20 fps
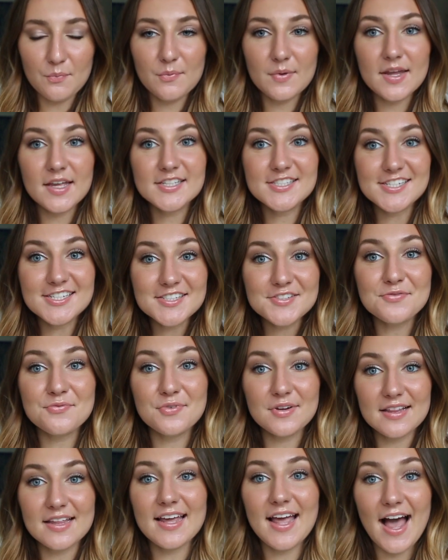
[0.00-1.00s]
we just
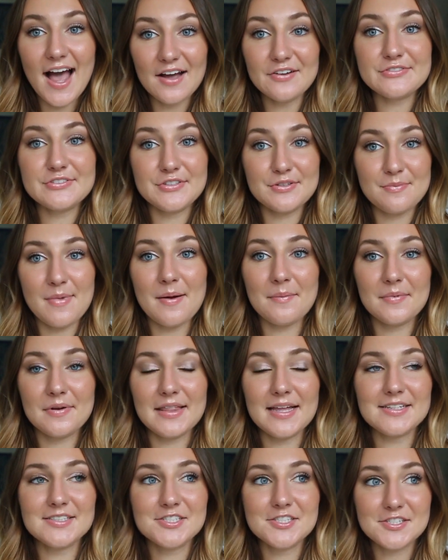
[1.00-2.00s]
really have to remember
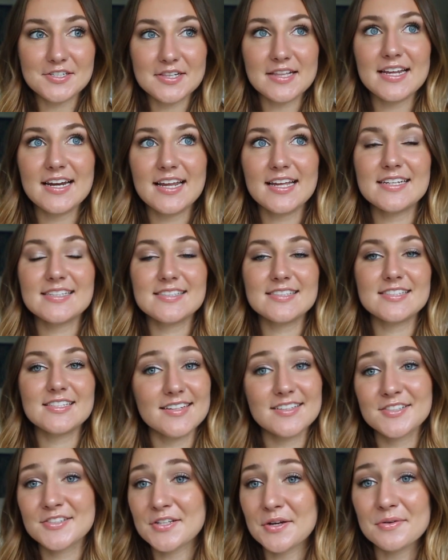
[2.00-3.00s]
that cheerleading is
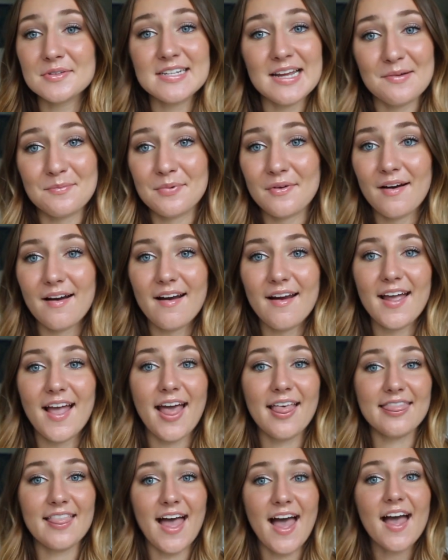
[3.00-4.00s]
so temporary,
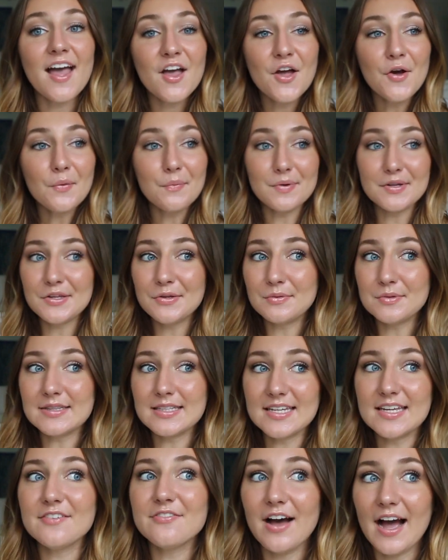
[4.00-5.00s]
and that when you
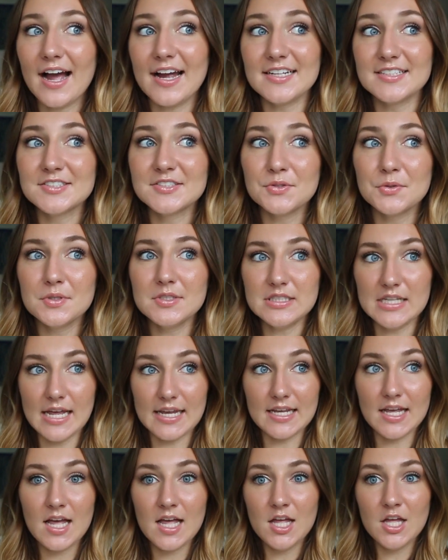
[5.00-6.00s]
leave high school,
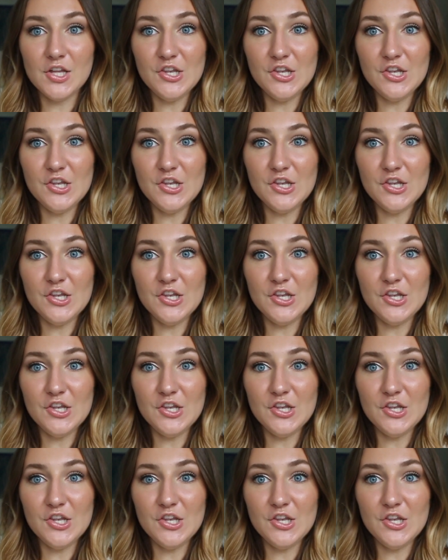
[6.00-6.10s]
like,